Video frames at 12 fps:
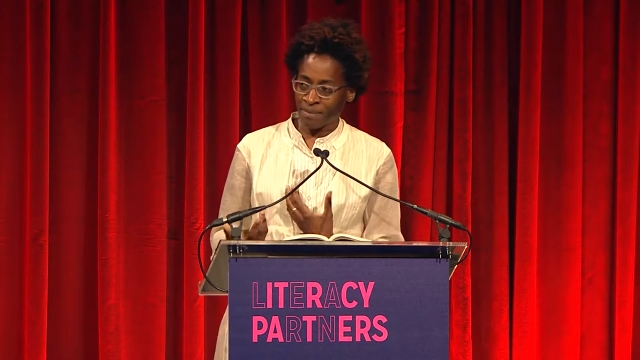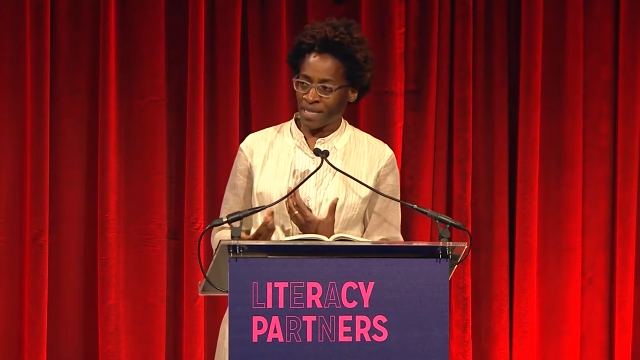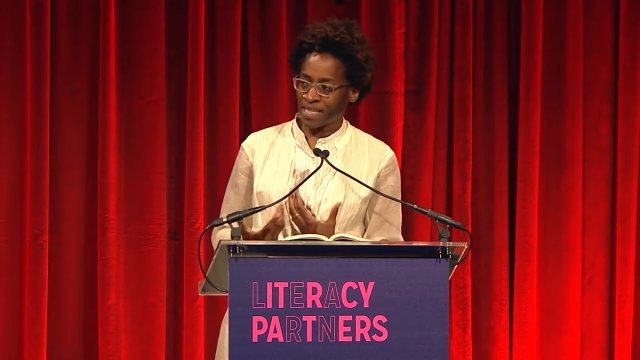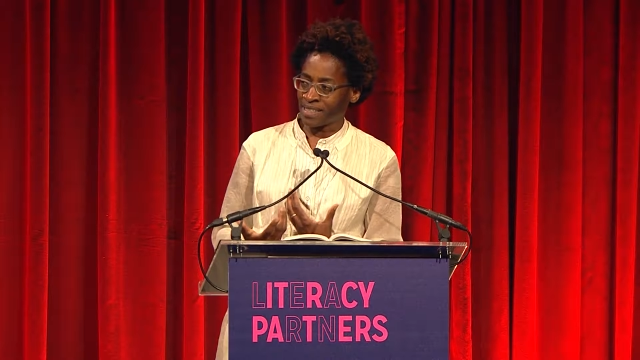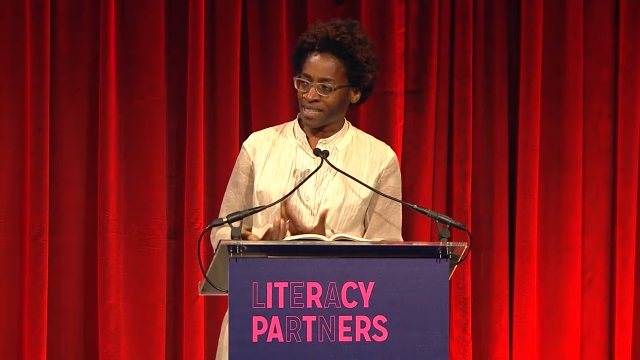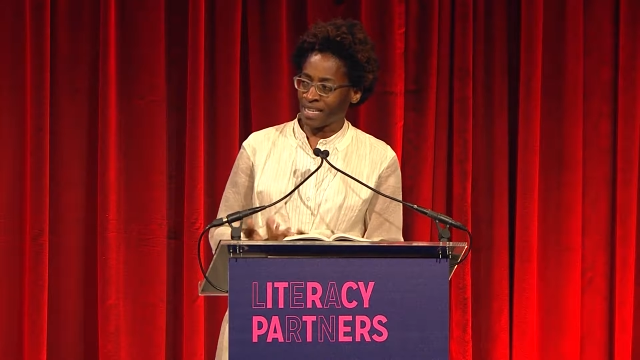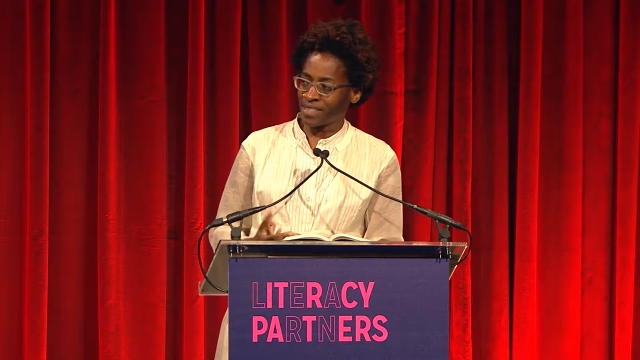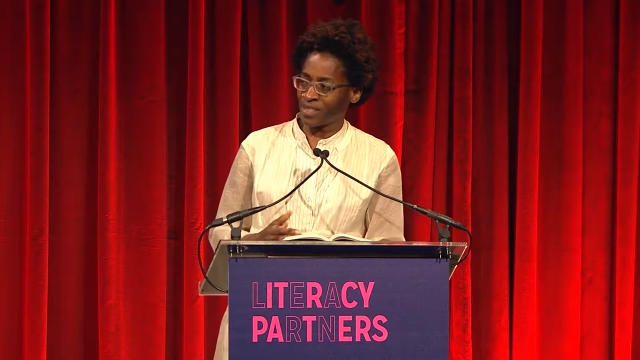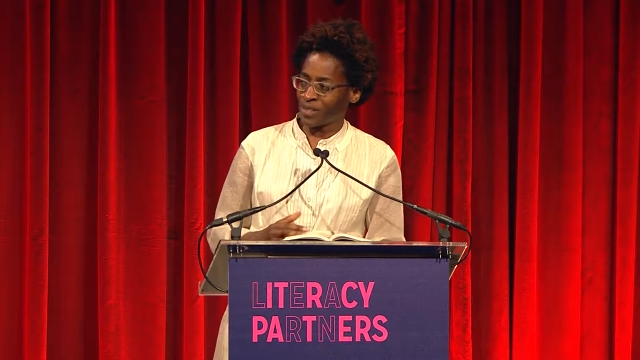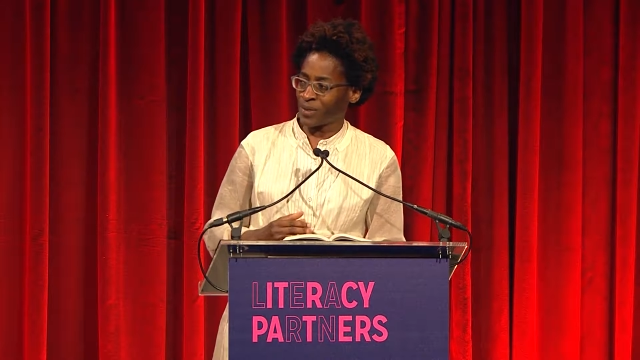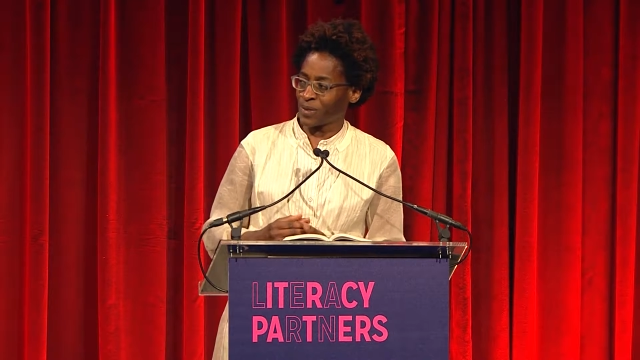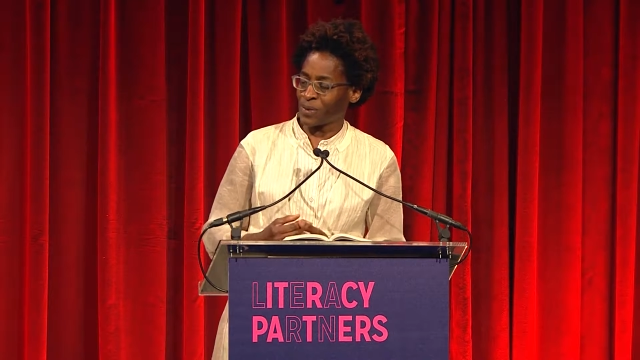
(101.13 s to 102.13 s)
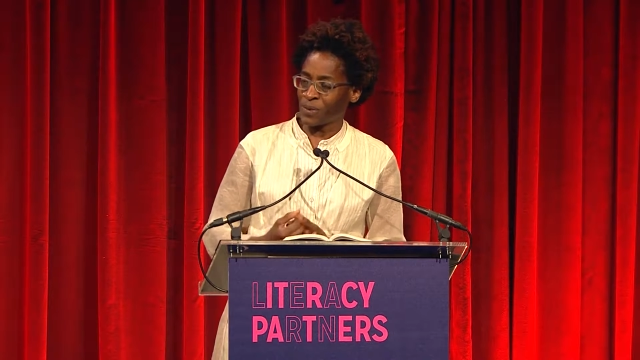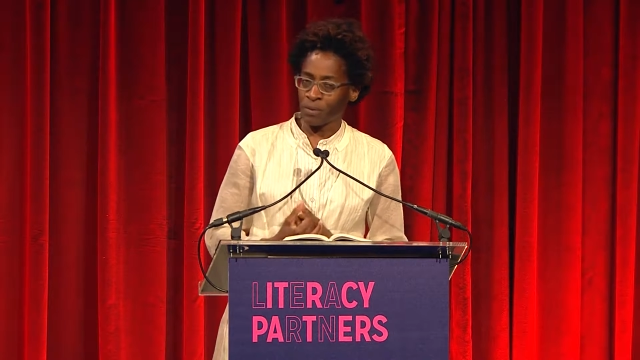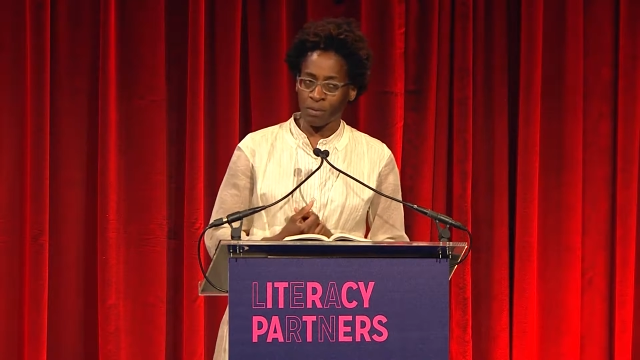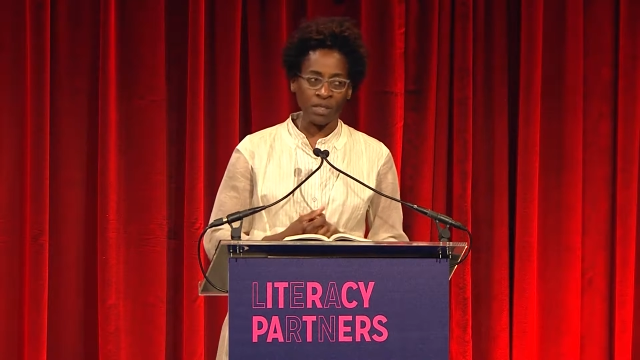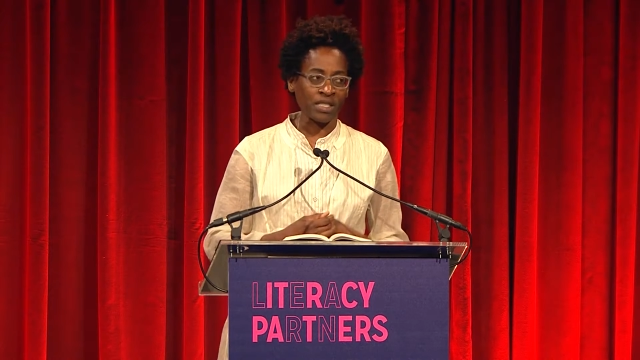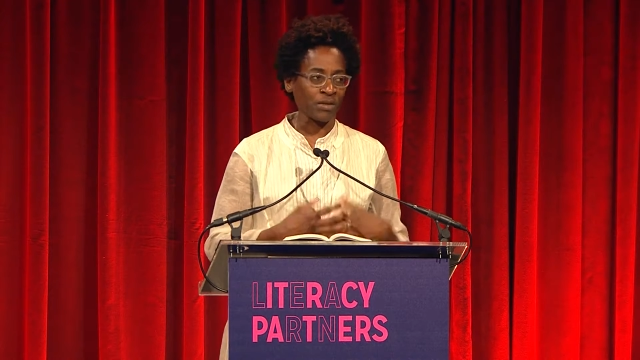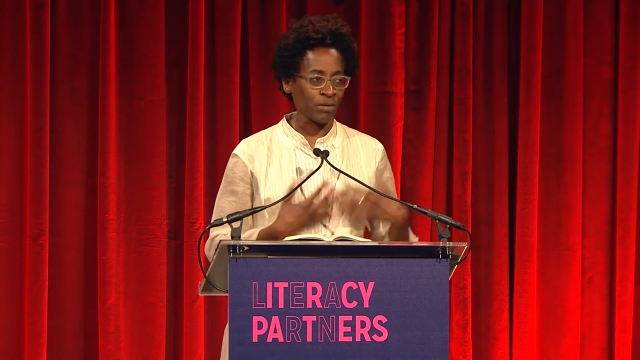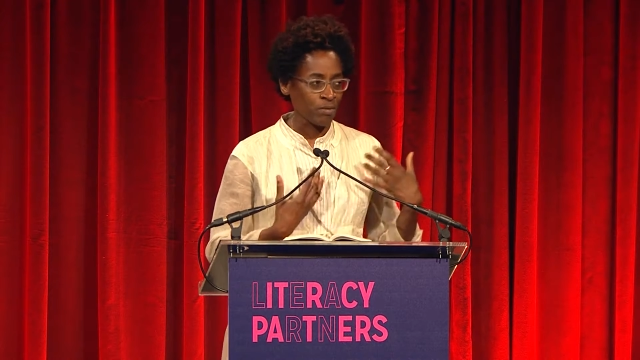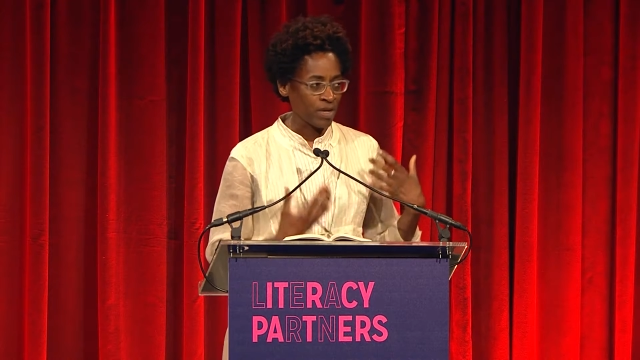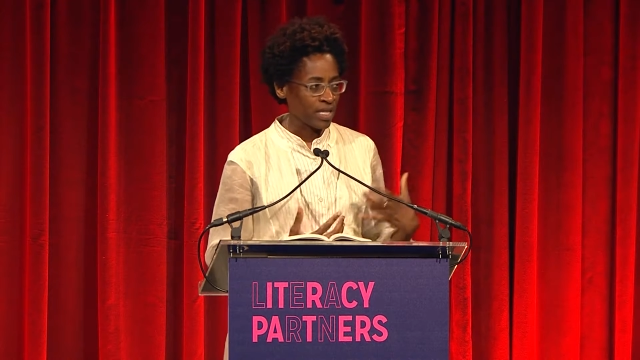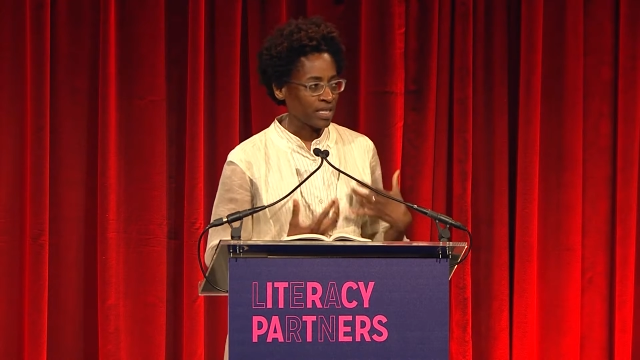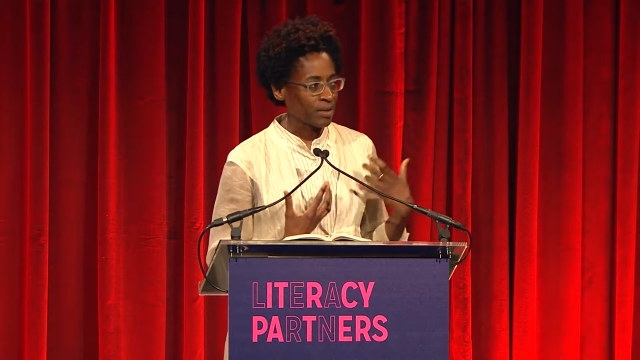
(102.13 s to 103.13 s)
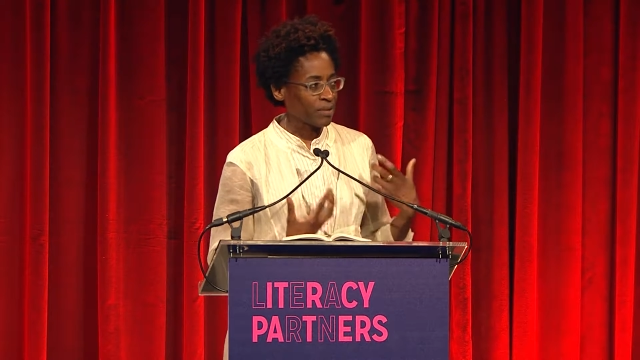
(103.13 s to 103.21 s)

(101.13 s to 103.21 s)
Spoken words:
because I too was a really,